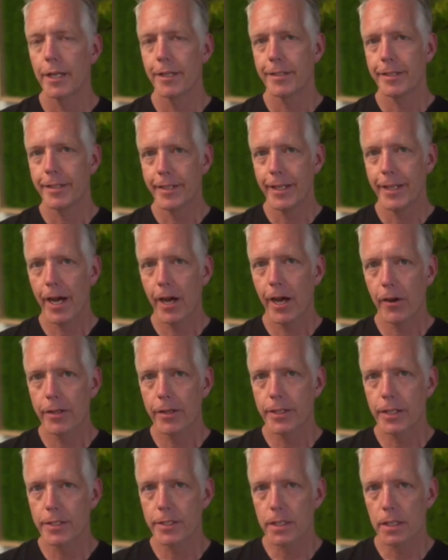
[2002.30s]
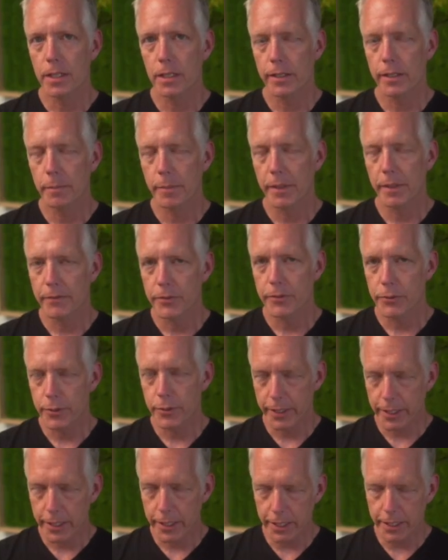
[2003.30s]
Now it does get a little bit
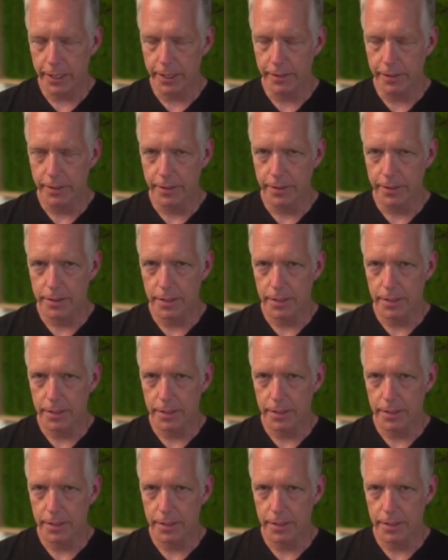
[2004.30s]
tricky.